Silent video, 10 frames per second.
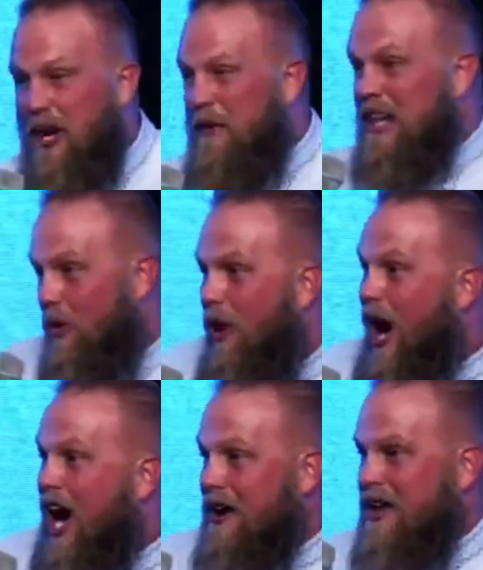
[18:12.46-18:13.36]
gonna be the
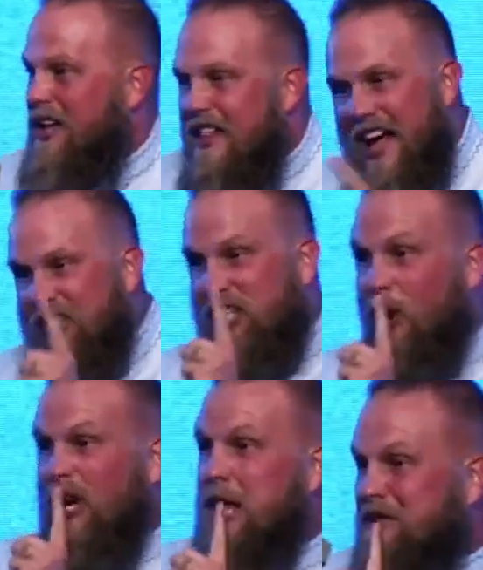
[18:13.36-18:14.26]
one that
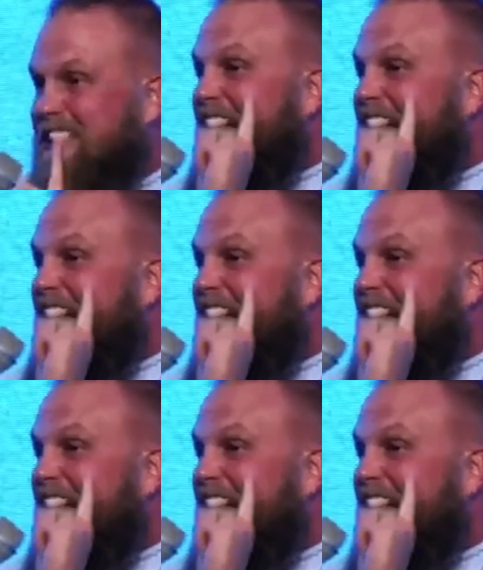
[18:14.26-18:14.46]
your lips